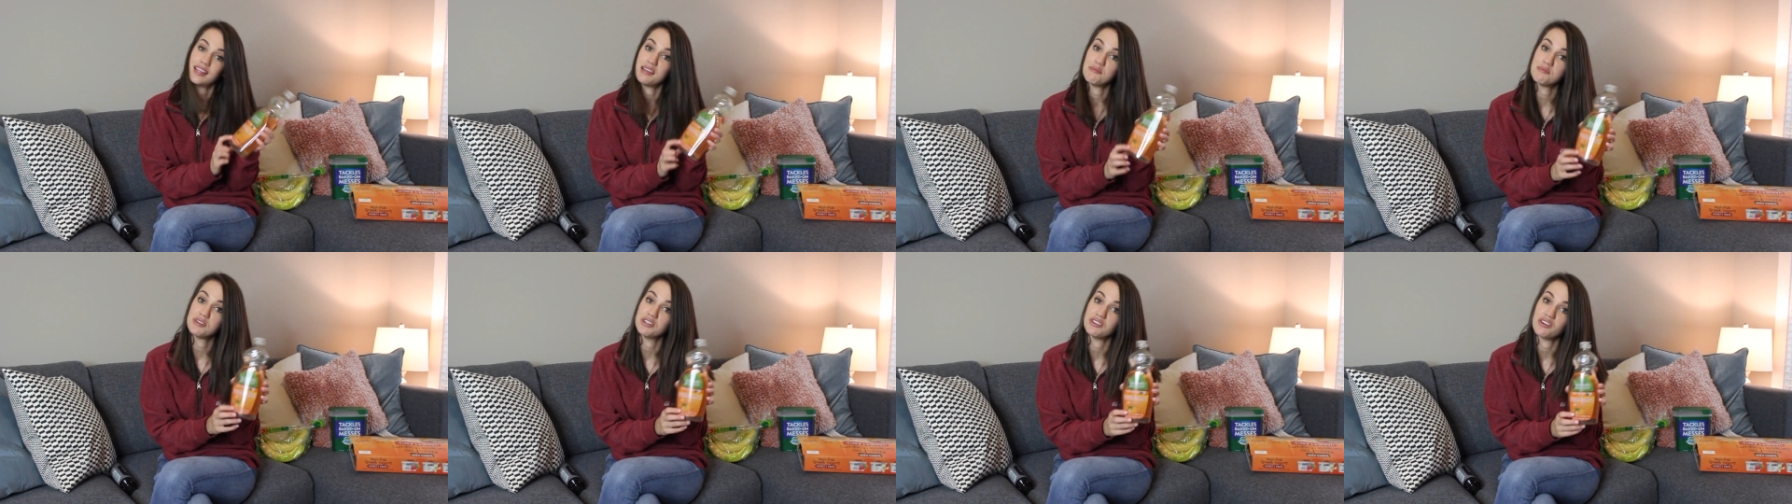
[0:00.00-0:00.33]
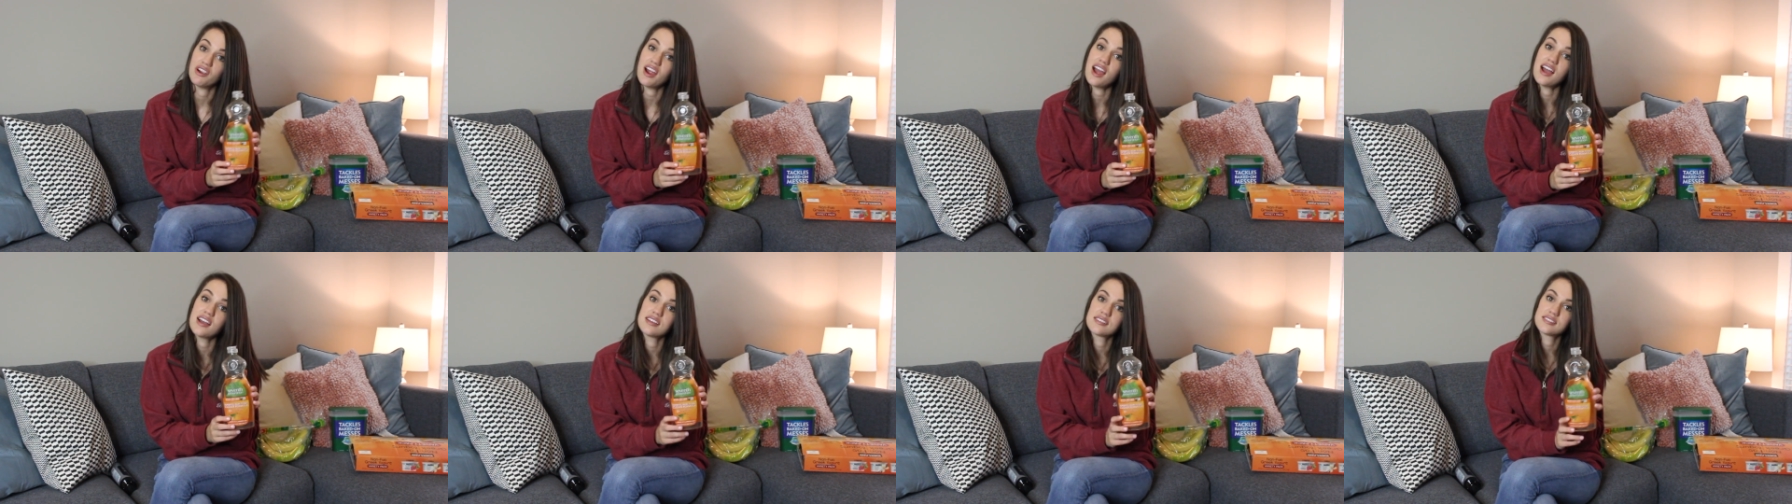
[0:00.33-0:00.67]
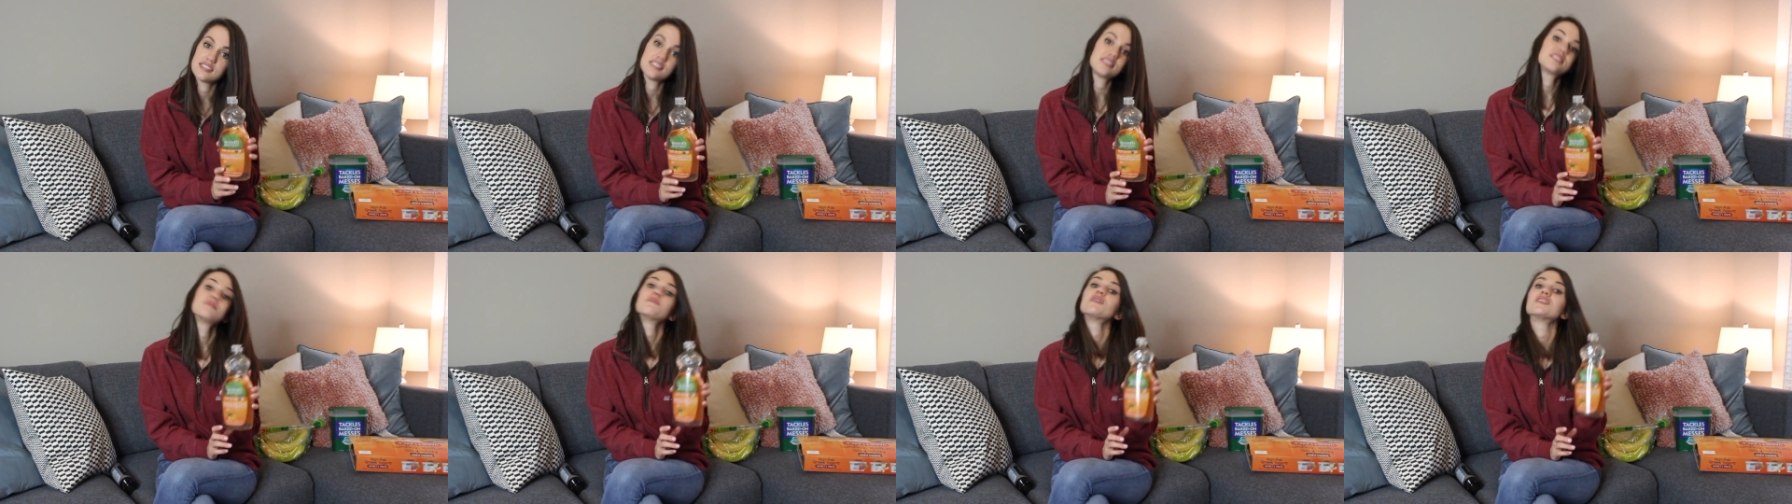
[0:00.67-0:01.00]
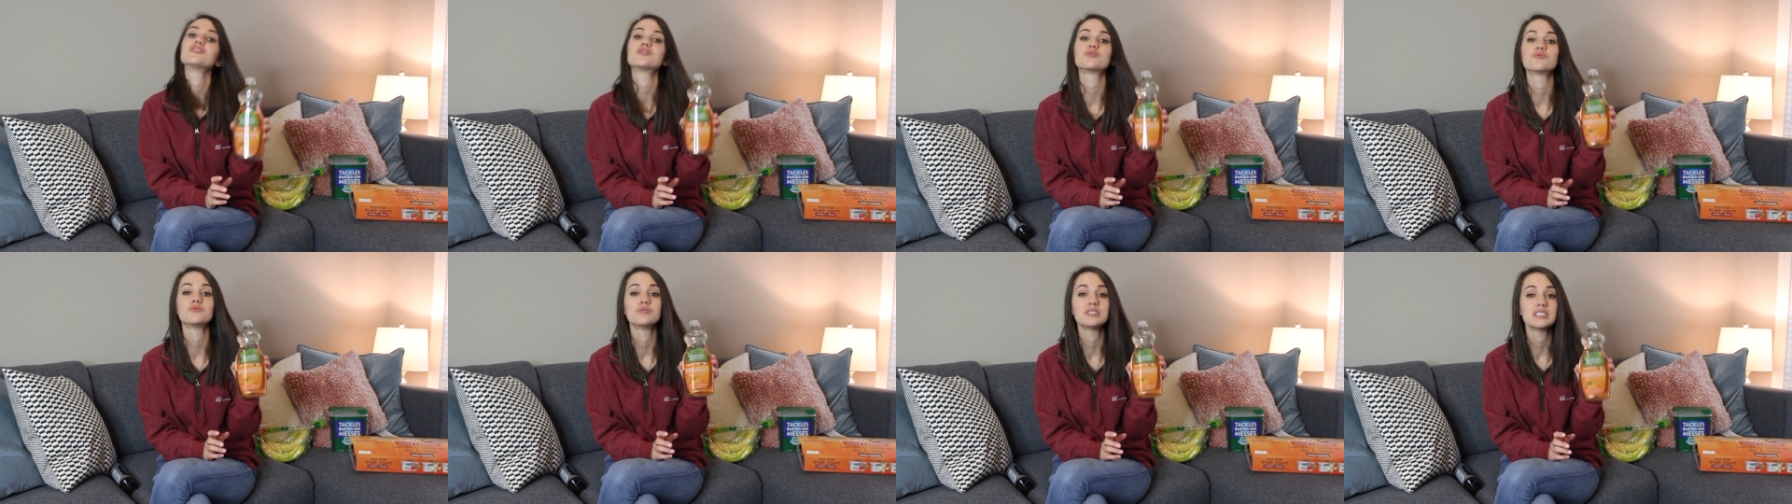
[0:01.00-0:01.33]
lemongrass. It
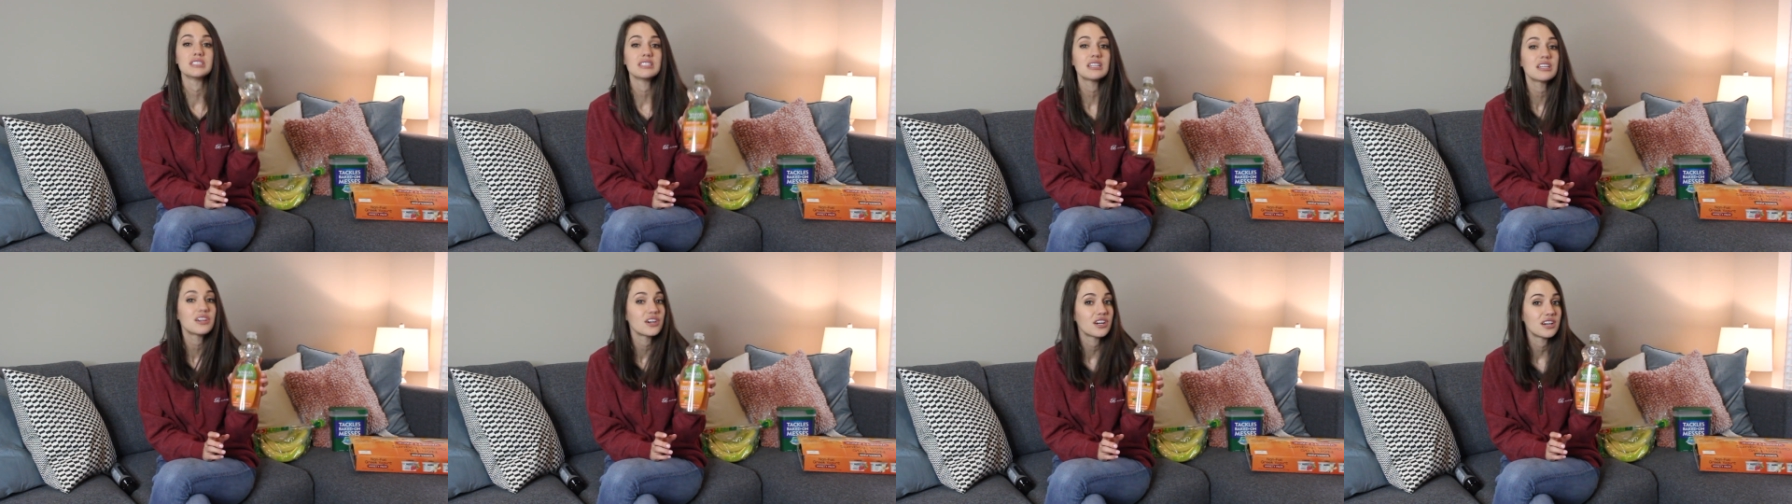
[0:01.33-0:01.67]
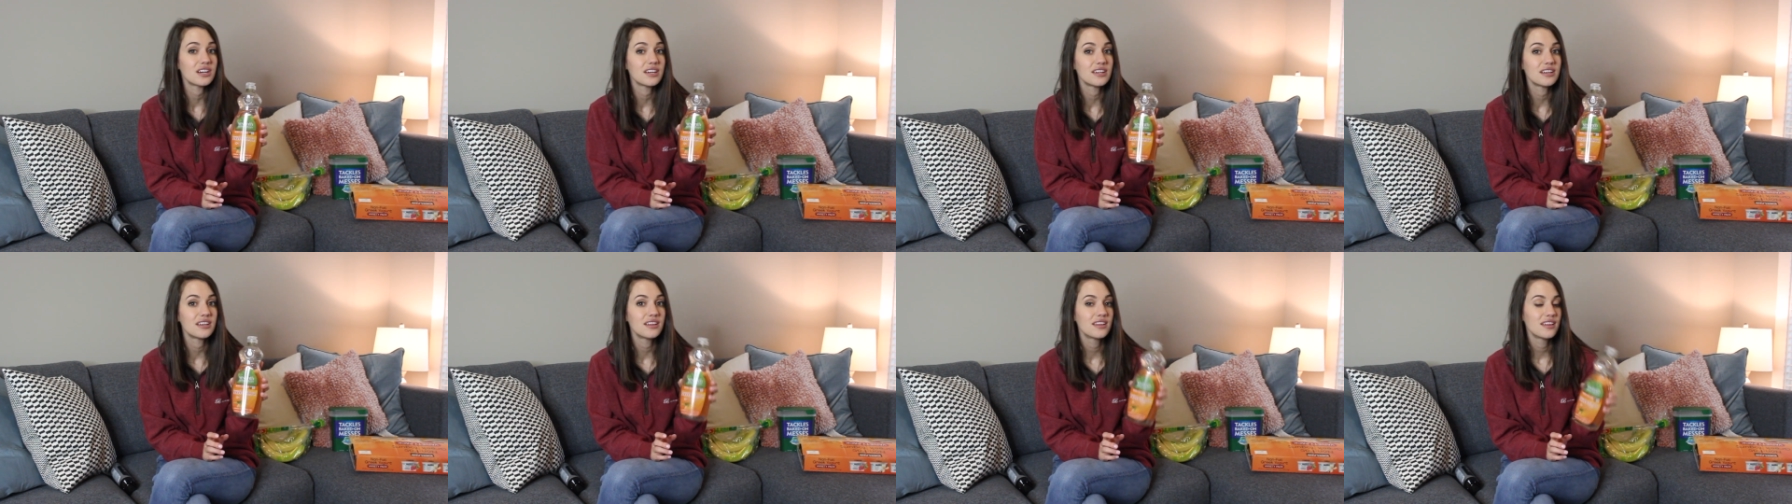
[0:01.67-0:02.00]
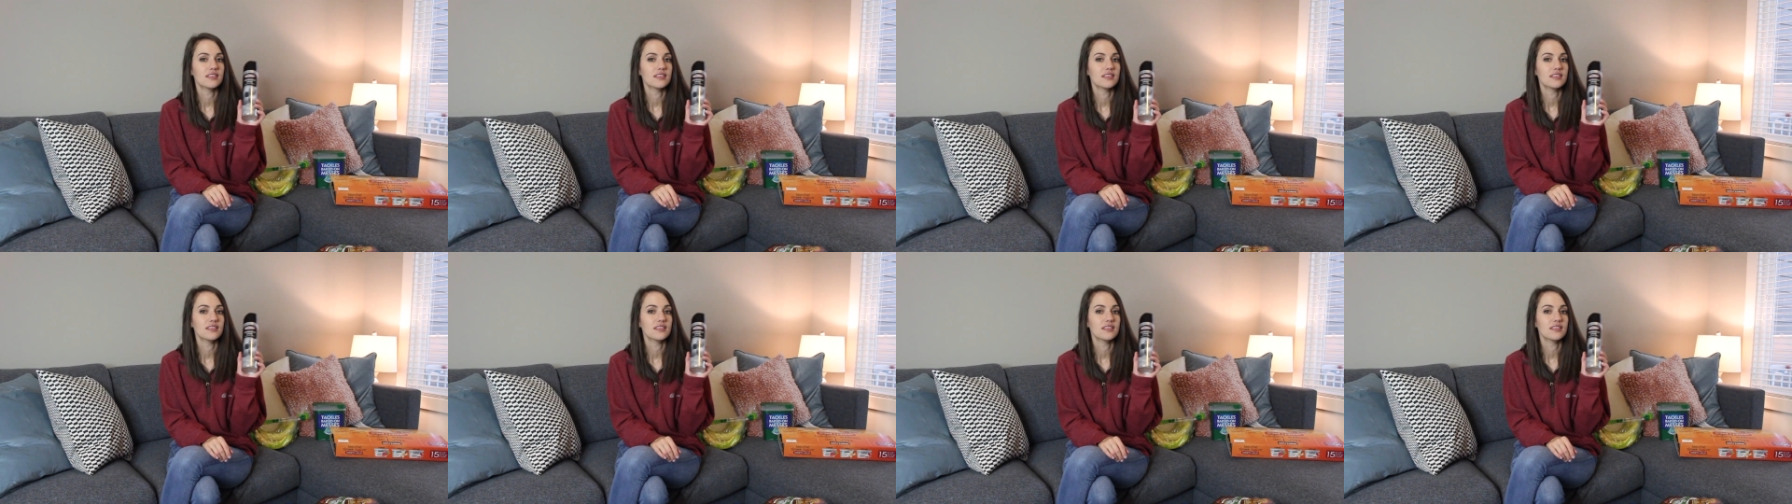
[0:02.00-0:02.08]
smells really good.